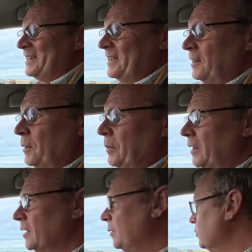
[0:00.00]
Car
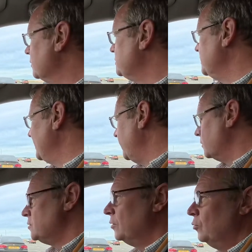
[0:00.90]
Park. I'm going to take you
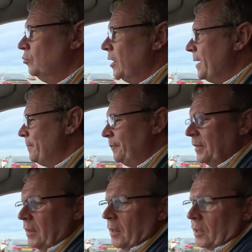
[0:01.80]

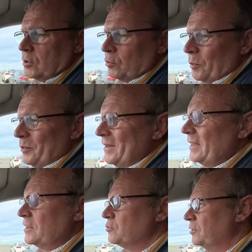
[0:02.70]
to a
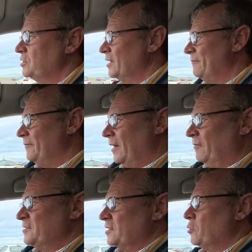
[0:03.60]
place which I
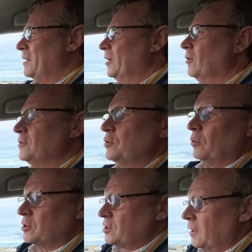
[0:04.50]
visit quite a lot to
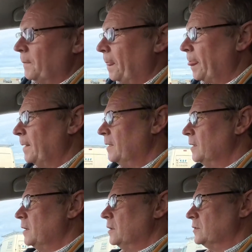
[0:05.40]
watch the
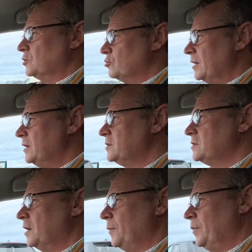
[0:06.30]
trains
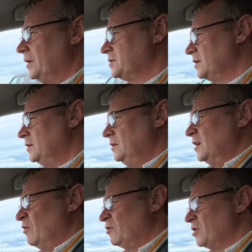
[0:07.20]
pass the
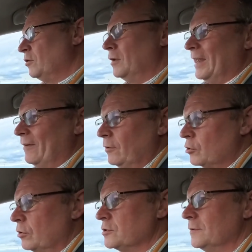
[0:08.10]
what do you call it, level
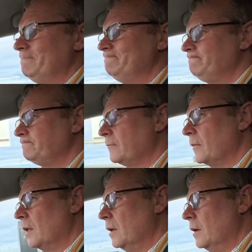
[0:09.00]
crossing
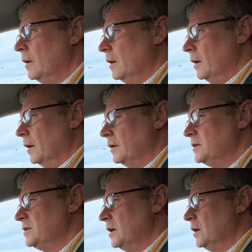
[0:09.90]

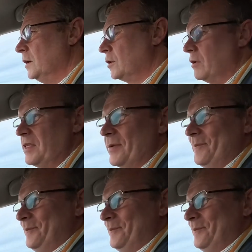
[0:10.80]
at Greatham.